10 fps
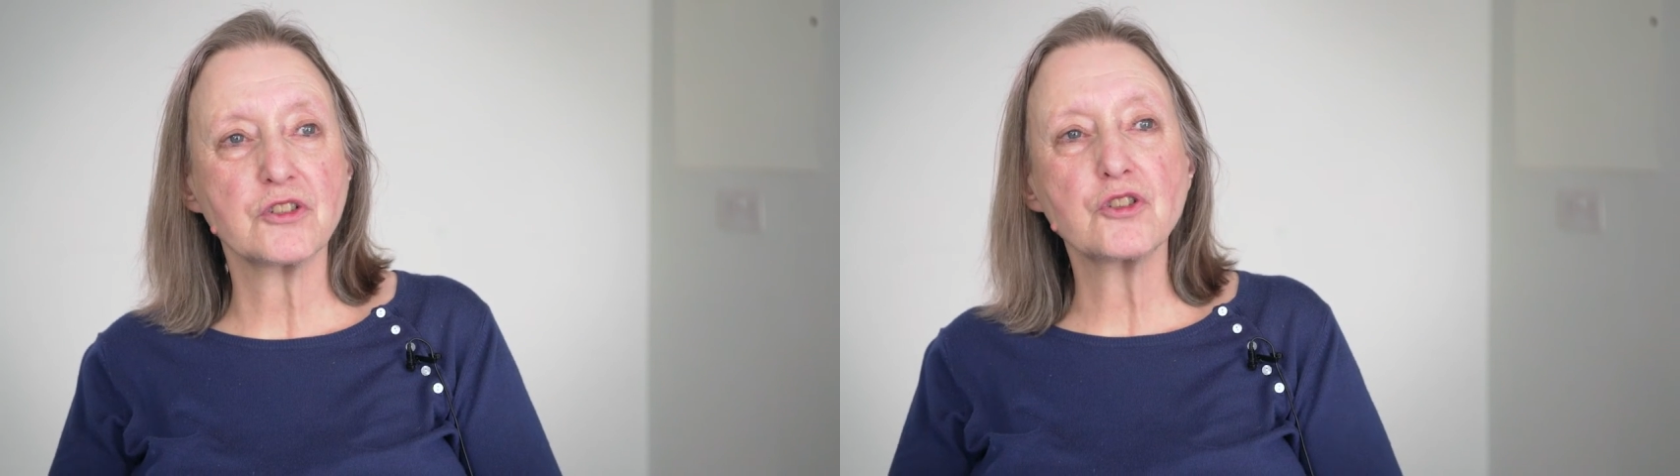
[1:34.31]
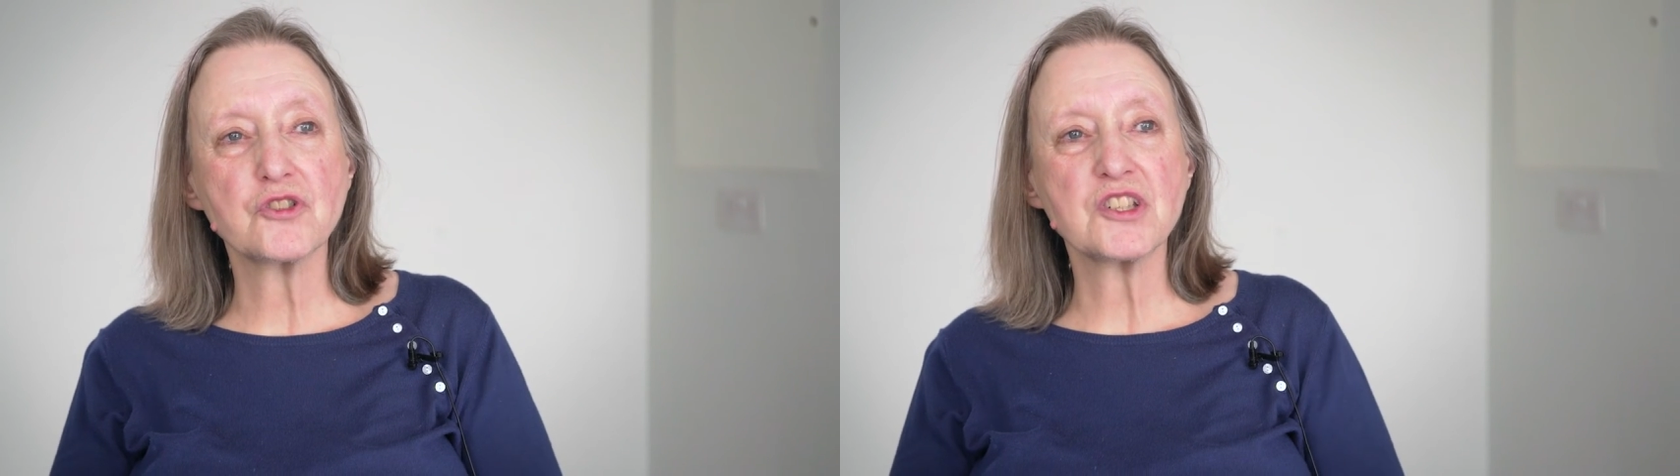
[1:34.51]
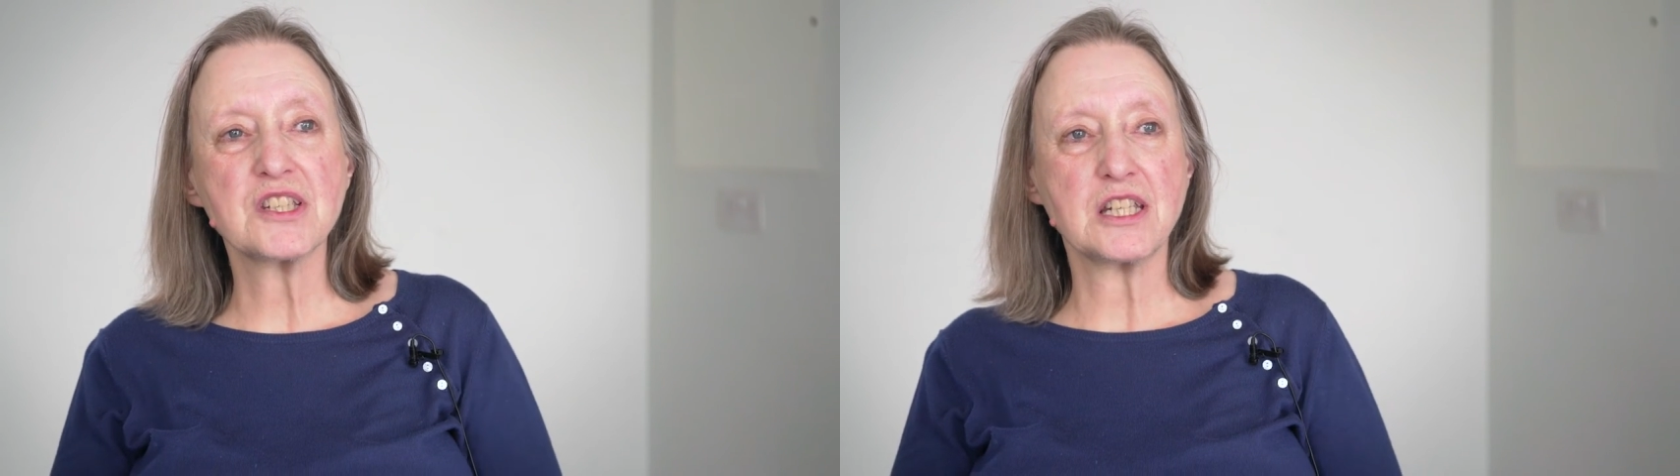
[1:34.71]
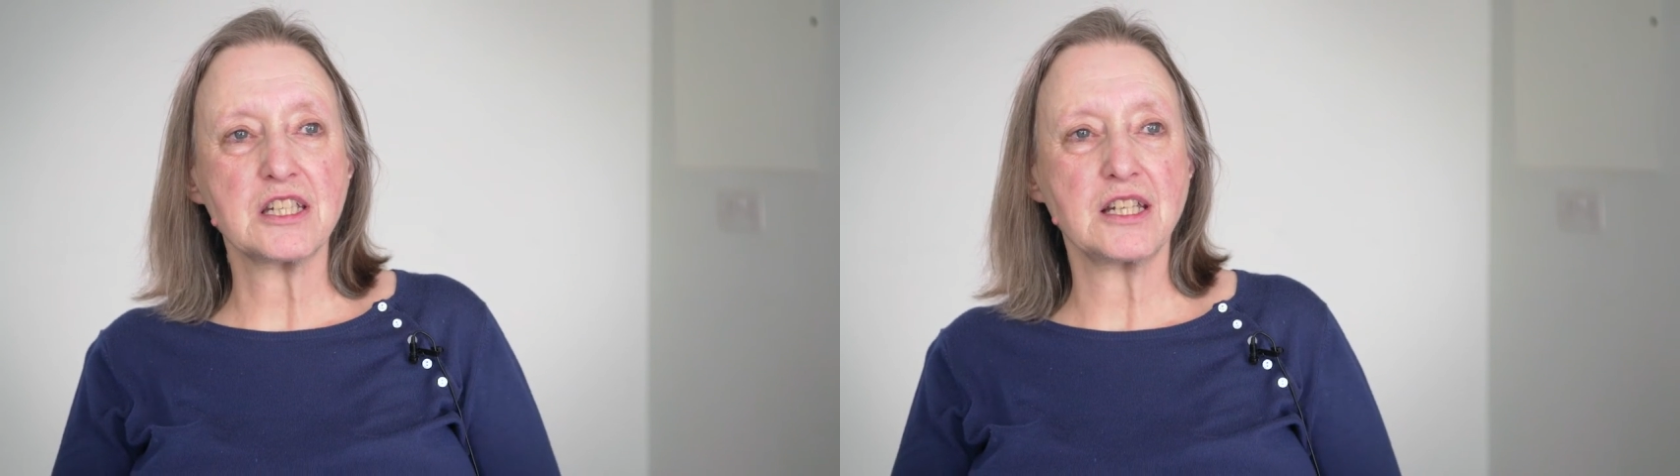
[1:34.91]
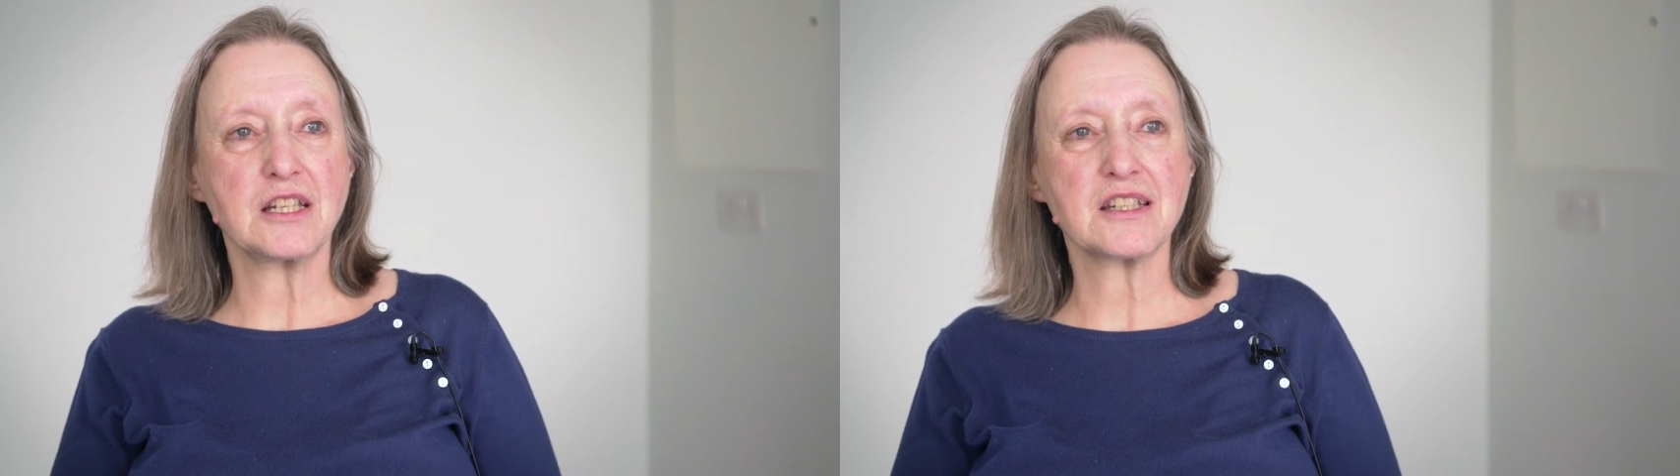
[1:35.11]
not just
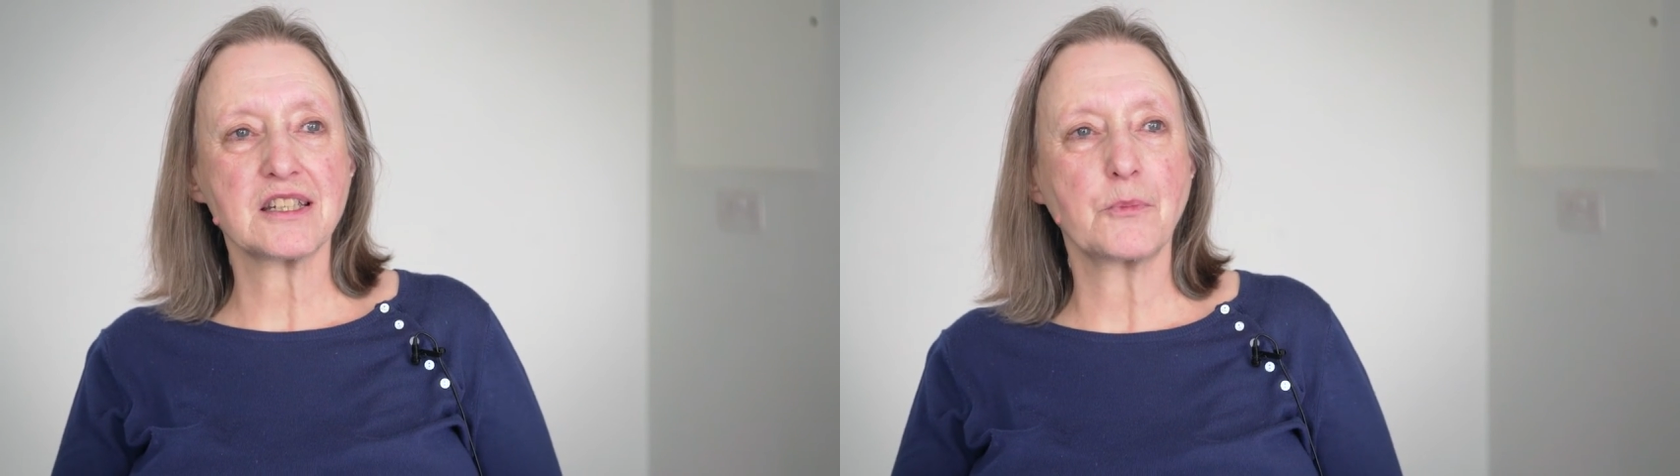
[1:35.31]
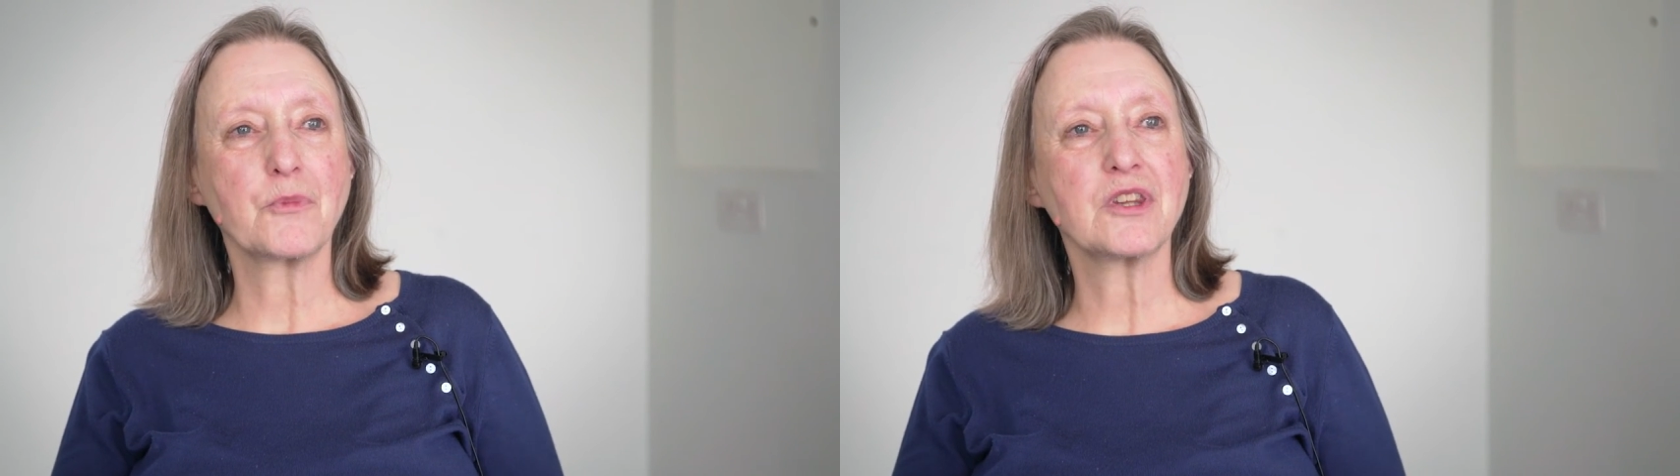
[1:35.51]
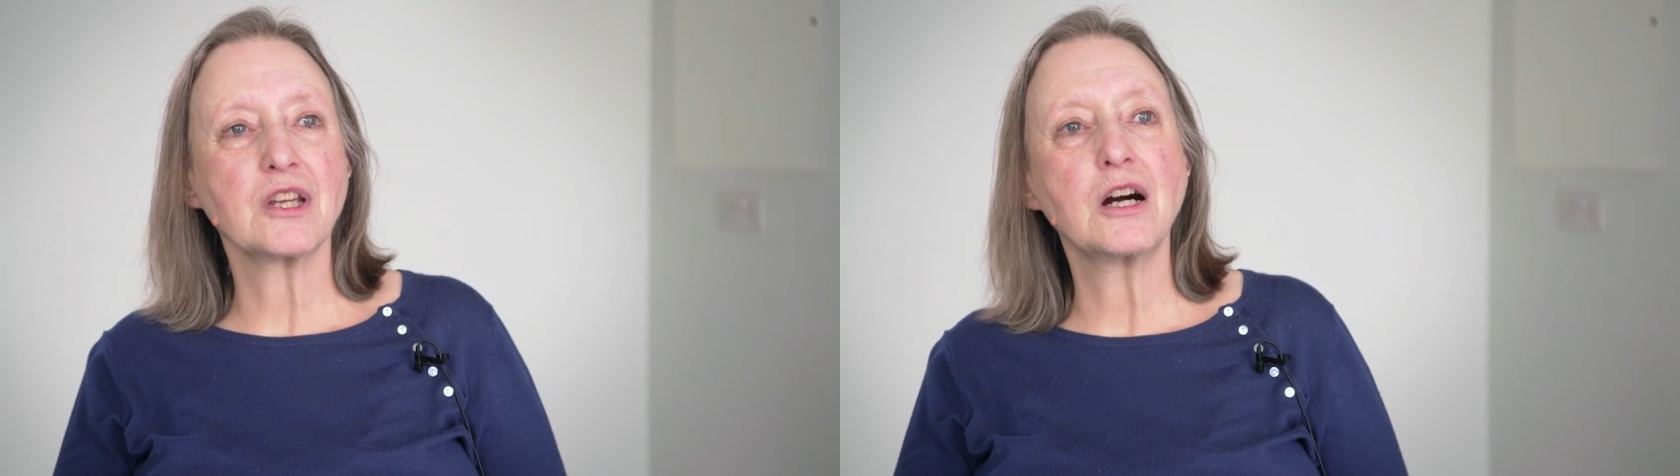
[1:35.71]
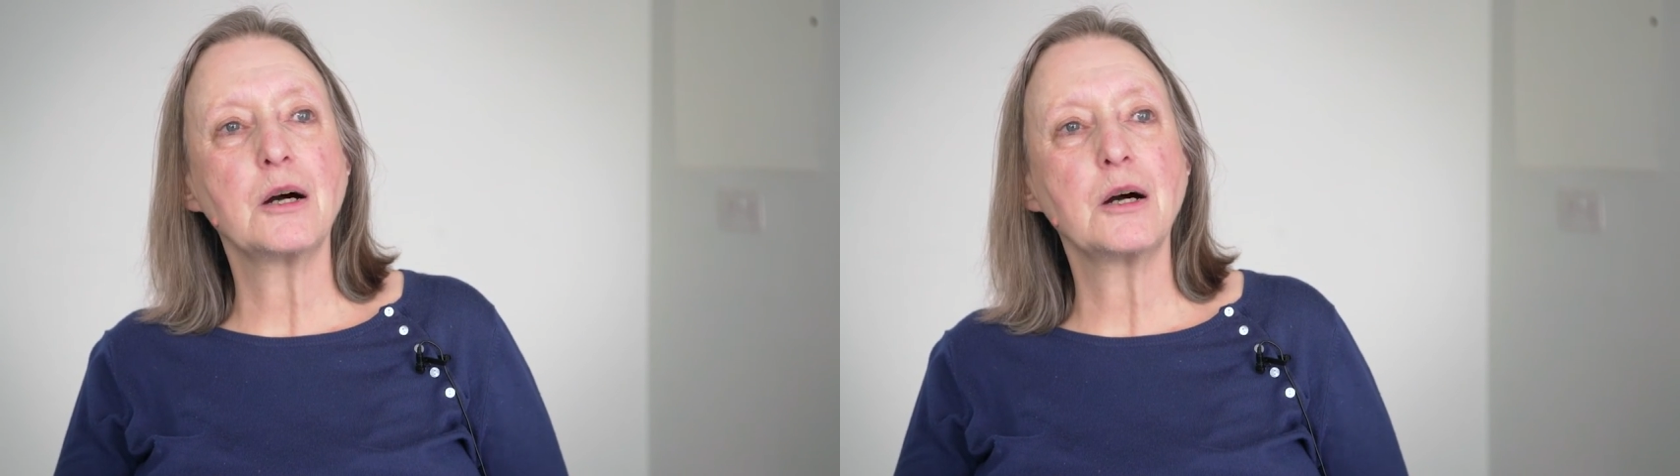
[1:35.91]
setting something